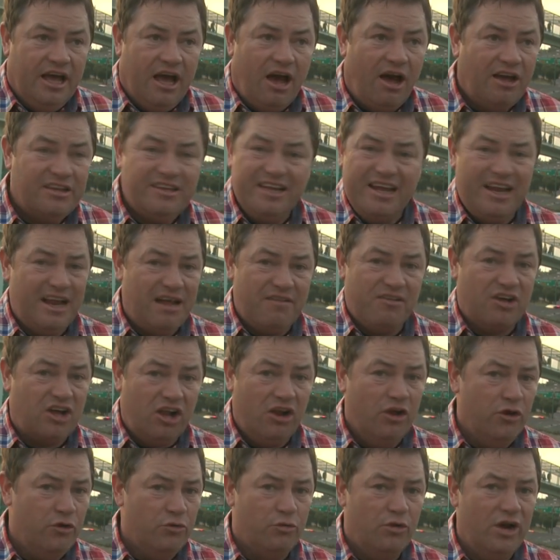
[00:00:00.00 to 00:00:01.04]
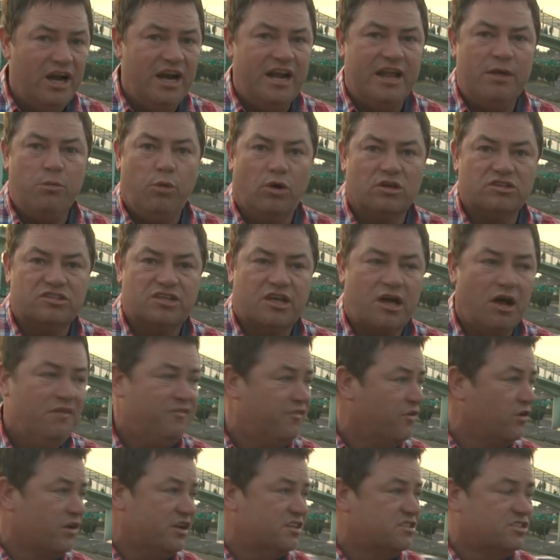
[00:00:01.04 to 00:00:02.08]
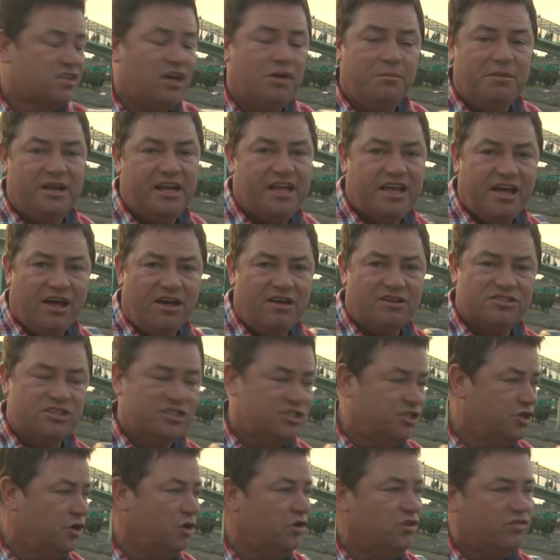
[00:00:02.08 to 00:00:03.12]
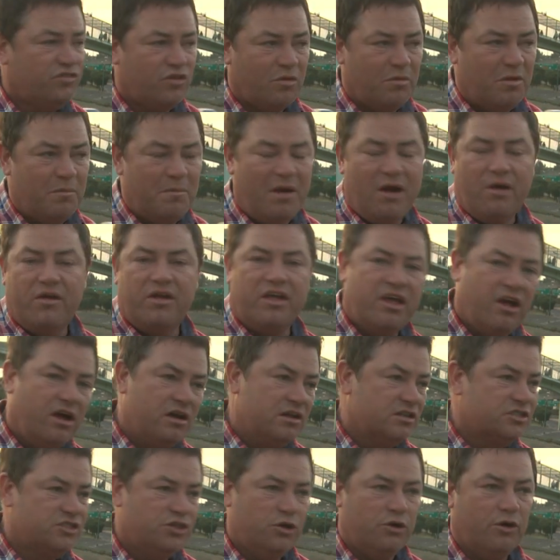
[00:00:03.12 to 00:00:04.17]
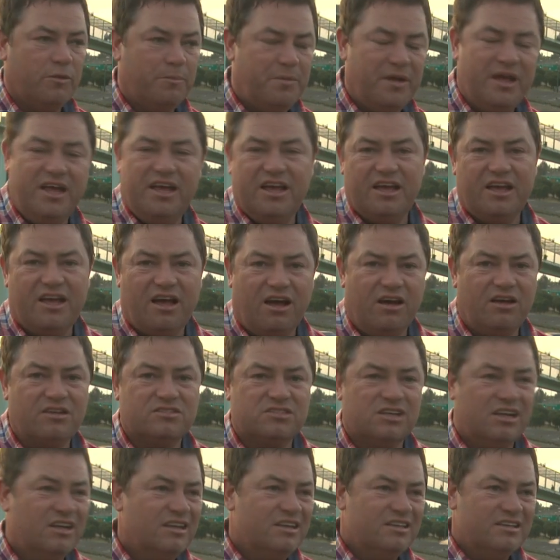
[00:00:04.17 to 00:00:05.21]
I didn't have a clue really what to go for. There's so many cars to choose from, American cars, European cars.